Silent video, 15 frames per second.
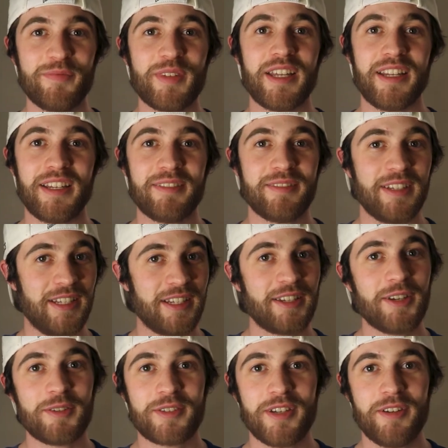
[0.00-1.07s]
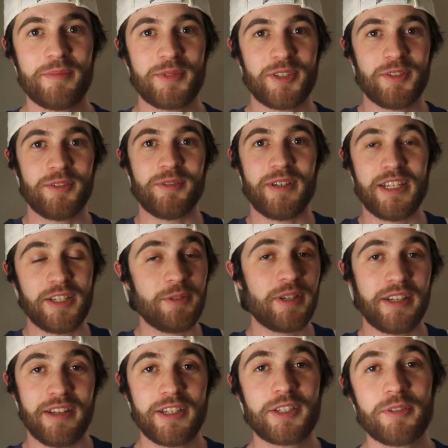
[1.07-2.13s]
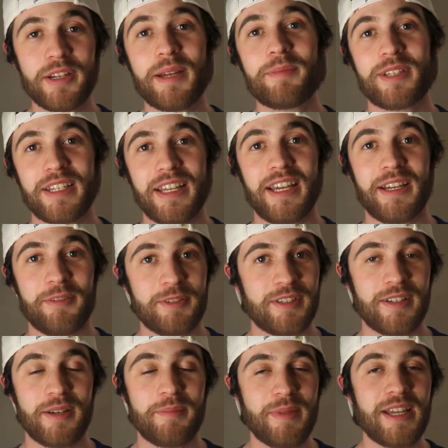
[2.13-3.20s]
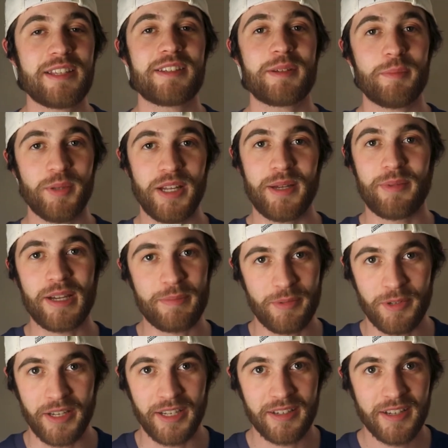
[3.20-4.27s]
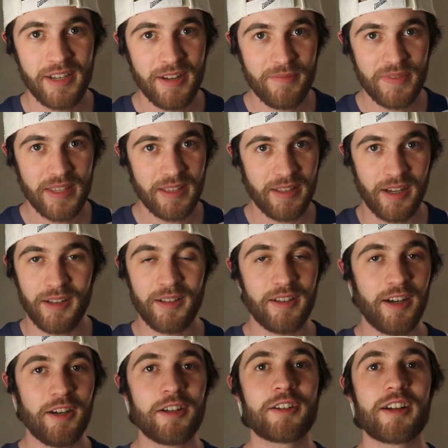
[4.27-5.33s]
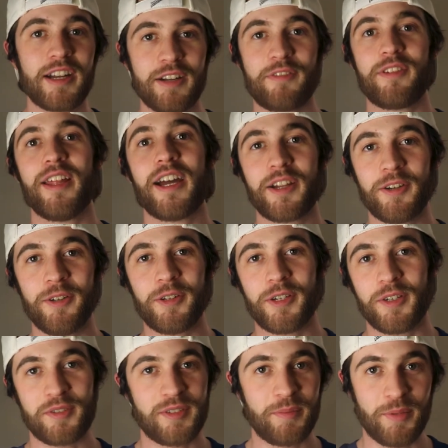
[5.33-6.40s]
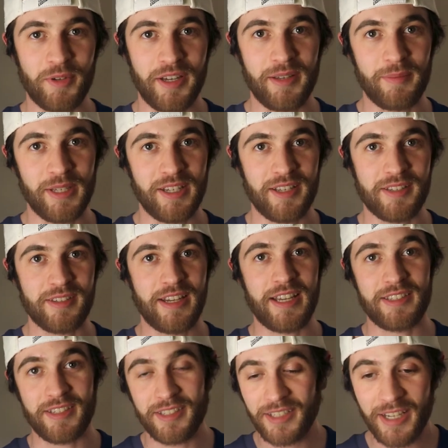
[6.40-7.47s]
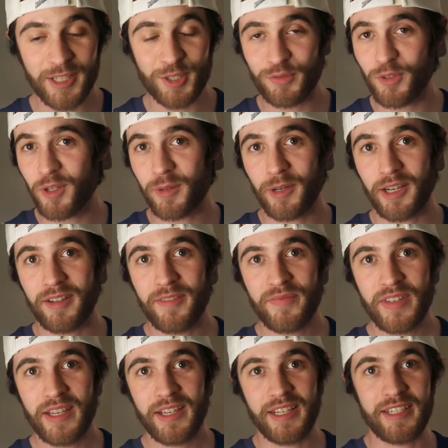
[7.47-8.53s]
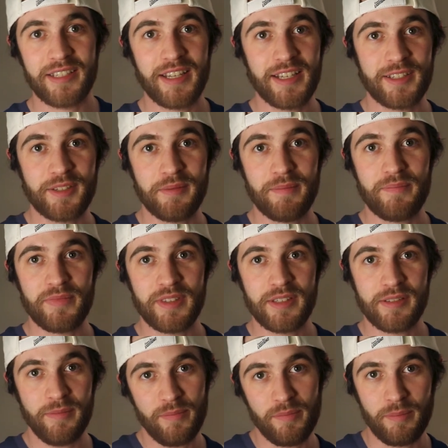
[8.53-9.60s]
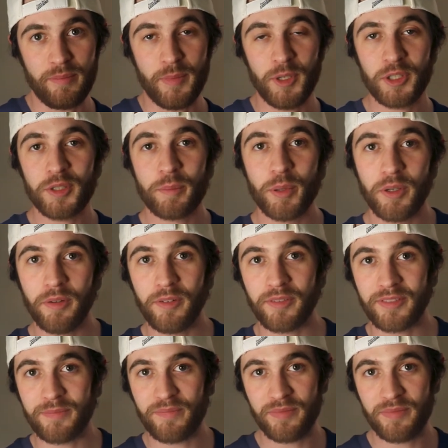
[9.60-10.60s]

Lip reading: and it goes home into an empty net. It was an amazing play by Point. All credit for that goal goes to Point, because as he skates forward, he takes multiple